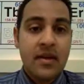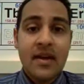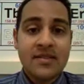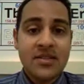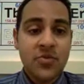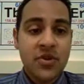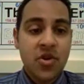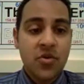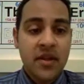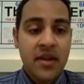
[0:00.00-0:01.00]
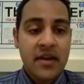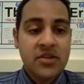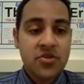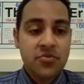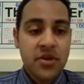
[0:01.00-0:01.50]
And since we know that
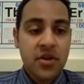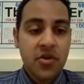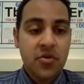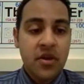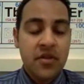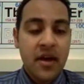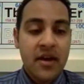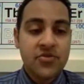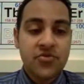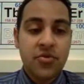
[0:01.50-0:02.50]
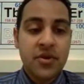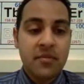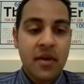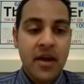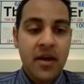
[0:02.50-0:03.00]
H3O, the
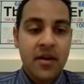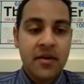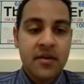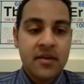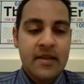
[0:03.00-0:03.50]
hydronium ion,